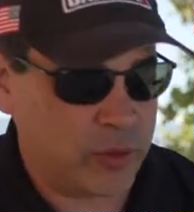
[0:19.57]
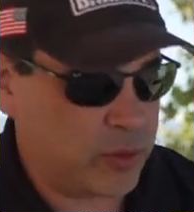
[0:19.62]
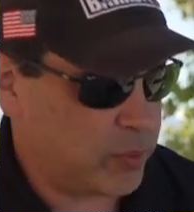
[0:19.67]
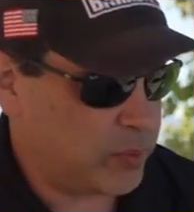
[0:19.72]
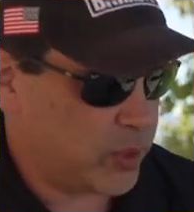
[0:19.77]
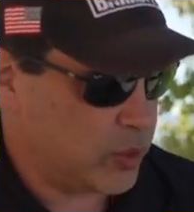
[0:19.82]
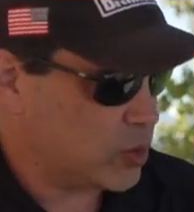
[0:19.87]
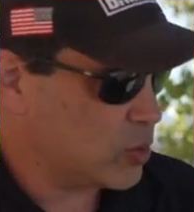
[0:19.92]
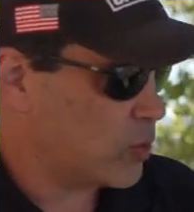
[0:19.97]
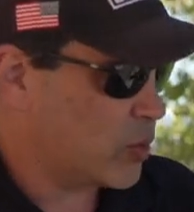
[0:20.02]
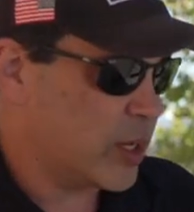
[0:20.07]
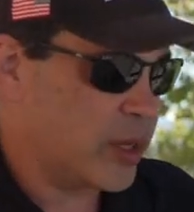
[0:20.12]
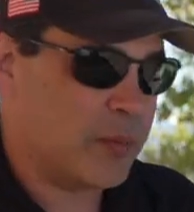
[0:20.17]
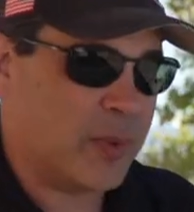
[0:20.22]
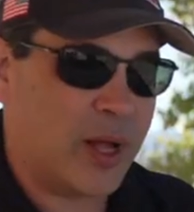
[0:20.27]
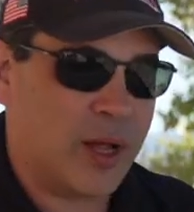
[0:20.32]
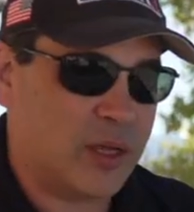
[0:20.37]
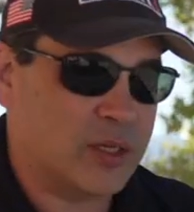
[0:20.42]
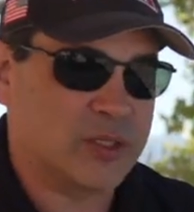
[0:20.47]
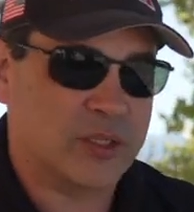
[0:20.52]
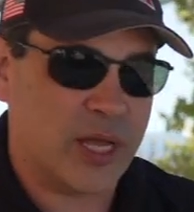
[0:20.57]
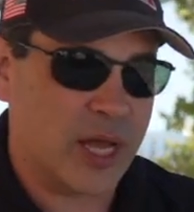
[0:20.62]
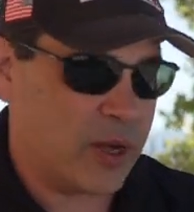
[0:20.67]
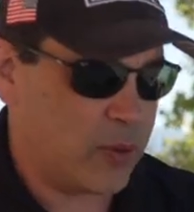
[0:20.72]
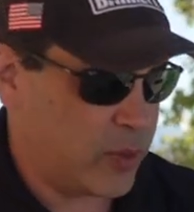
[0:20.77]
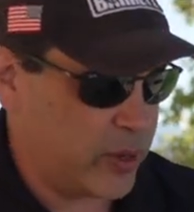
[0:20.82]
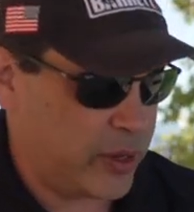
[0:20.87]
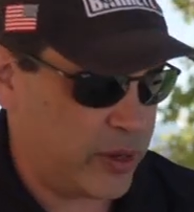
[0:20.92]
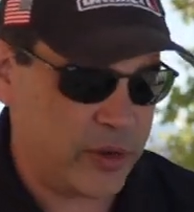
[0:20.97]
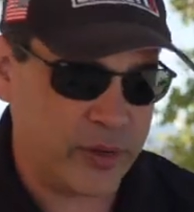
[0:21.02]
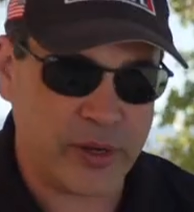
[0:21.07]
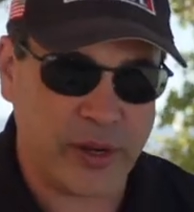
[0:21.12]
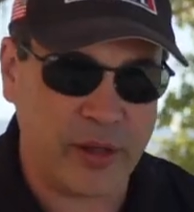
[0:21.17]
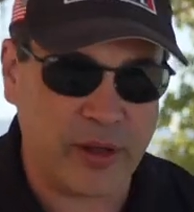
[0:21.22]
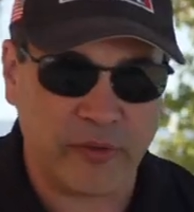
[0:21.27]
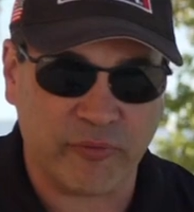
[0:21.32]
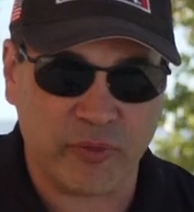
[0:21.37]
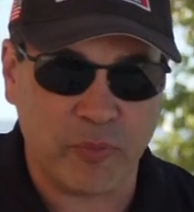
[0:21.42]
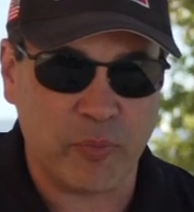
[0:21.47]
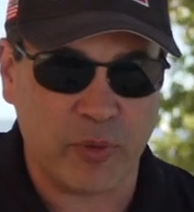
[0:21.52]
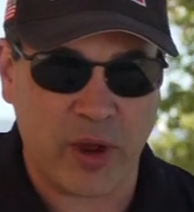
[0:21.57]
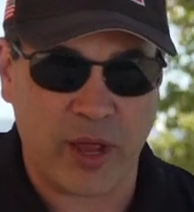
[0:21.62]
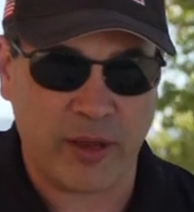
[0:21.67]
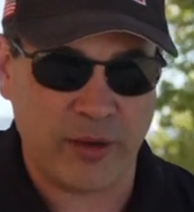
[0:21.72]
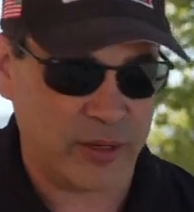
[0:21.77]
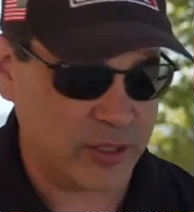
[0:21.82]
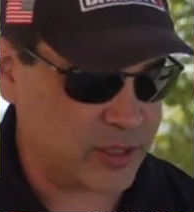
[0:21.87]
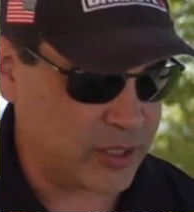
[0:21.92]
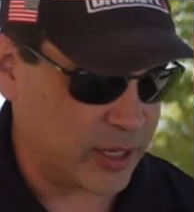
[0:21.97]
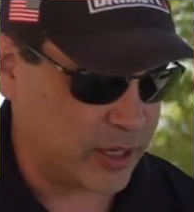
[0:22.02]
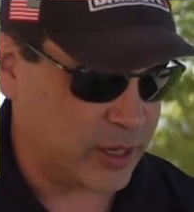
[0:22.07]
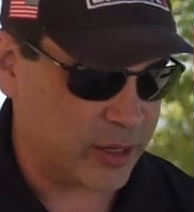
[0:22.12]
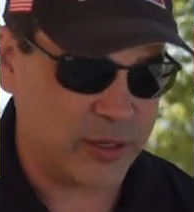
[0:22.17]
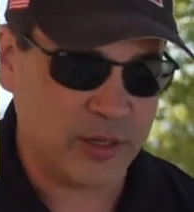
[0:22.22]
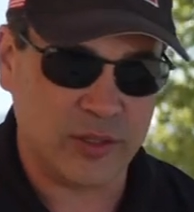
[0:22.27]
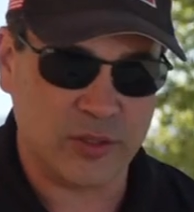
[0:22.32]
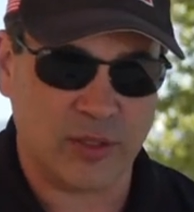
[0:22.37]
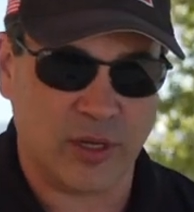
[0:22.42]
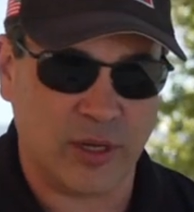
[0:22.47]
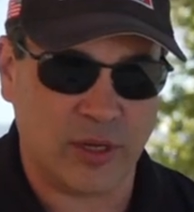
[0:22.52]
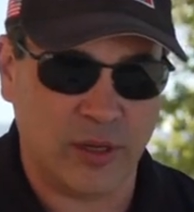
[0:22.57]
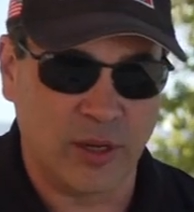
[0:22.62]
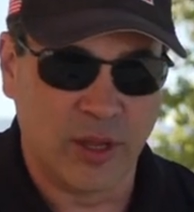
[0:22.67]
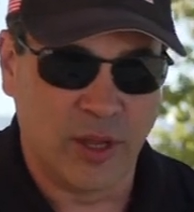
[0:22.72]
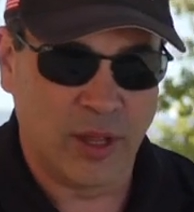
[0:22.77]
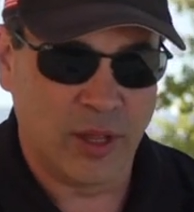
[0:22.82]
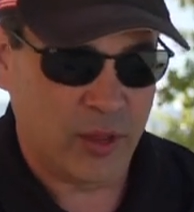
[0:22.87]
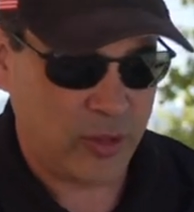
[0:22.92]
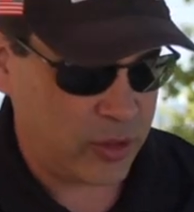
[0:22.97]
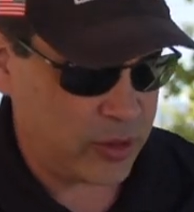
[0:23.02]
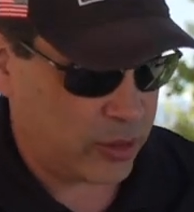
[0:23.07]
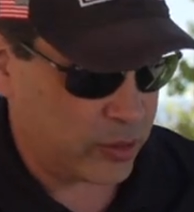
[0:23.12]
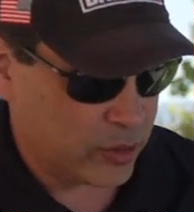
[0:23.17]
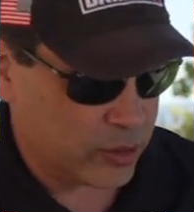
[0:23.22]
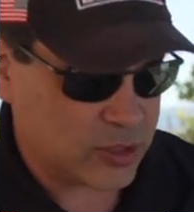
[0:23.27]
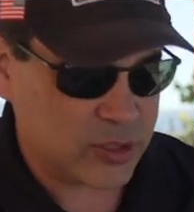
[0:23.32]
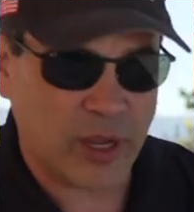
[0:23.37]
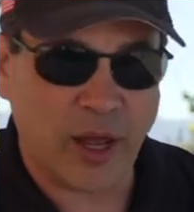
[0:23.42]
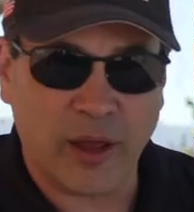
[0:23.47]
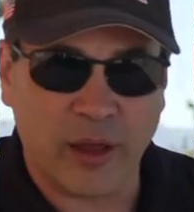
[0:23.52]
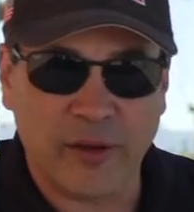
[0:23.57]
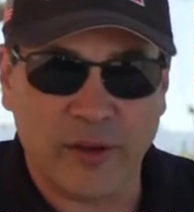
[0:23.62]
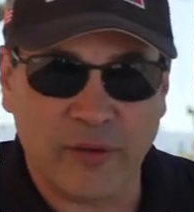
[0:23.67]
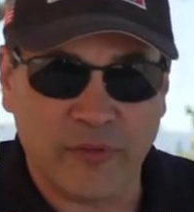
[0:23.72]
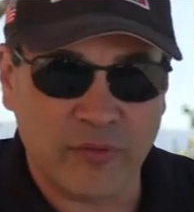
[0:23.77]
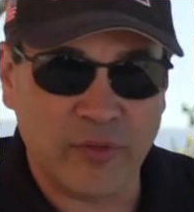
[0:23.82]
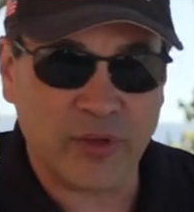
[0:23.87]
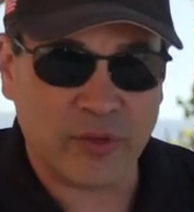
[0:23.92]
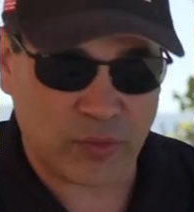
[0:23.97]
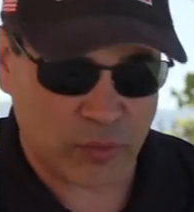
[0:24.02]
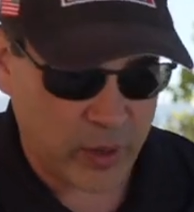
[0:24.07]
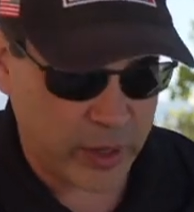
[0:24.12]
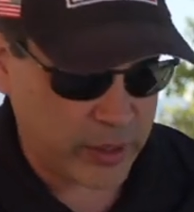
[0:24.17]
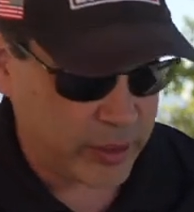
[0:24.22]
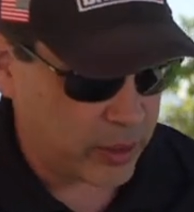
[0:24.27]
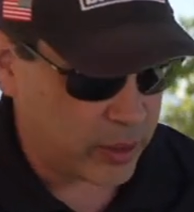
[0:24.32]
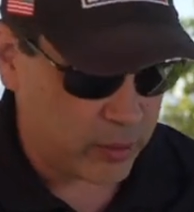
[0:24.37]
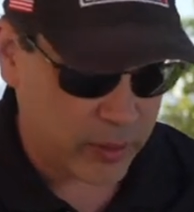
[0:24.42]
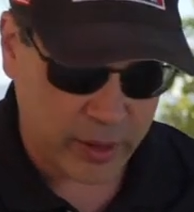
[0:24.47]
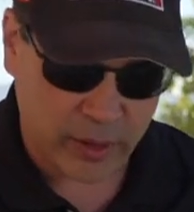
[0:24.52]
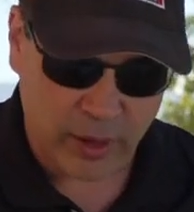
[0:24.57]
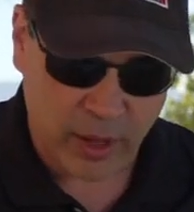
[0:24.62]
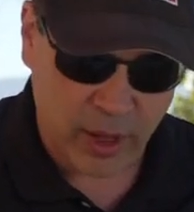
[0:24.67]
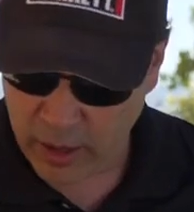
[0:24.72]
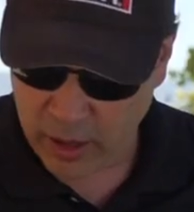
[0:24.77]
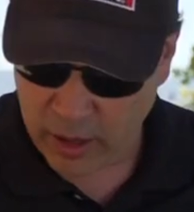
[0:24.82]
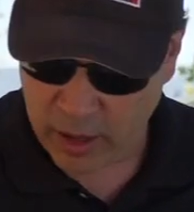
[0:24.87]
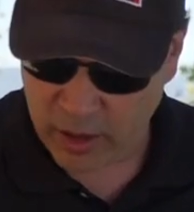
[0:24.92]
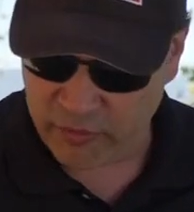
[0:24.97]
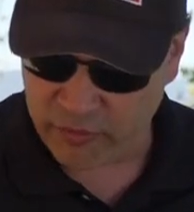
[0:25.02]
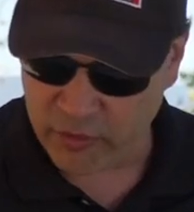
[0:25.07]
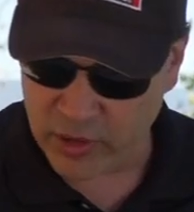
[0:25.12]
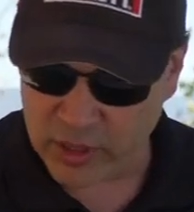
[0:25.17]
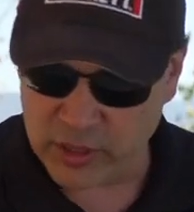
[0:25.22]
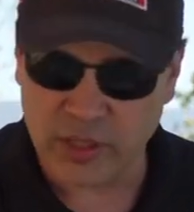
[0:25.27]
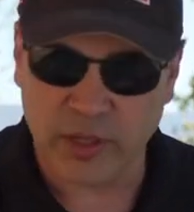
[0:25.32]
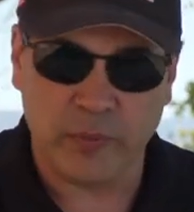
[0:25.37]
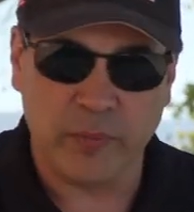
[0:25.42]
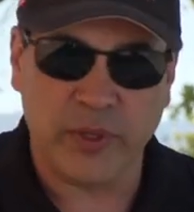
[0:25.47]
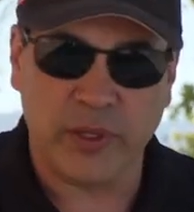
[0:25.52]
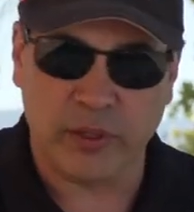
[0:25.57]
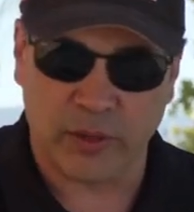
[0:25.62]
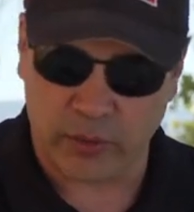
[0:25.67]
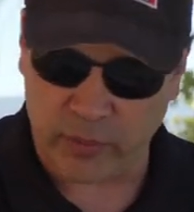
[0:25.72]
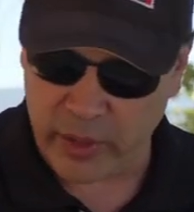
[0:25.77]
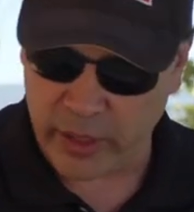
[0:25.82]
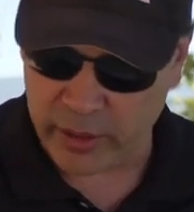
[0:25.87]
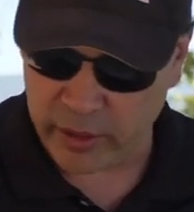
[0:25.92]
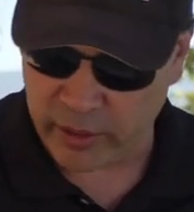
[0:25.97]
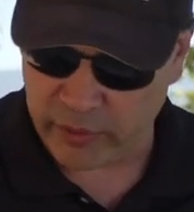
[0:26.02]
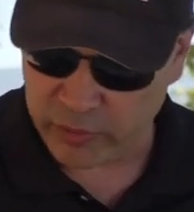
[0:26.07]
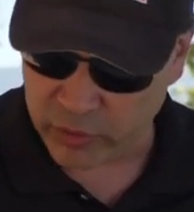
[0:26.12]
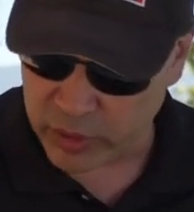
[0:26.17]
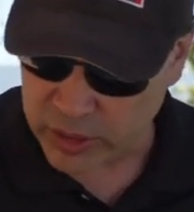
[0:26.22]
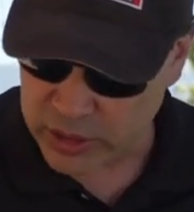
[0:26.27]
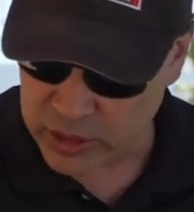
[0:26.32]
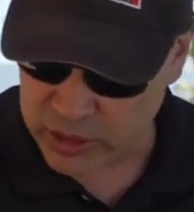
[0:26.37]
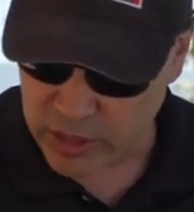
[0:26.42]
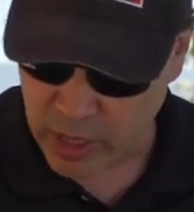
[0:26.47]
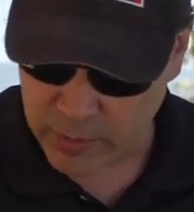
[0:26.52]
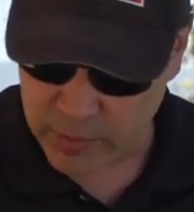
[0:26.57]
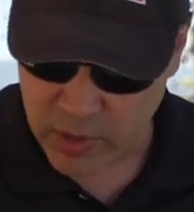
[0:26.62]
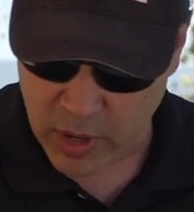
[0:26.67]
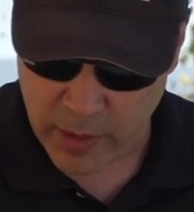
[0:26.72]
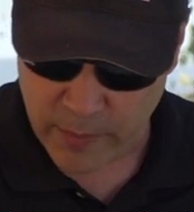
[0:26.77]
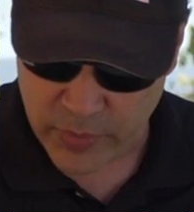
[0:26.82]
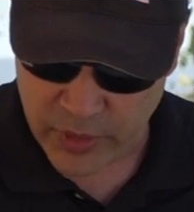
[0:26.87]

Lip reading: We're about 20 miles that way, and you're going to hear from Brad in a second. He's on the other side of this radio, and our friends at Midland Radio have really stepped up.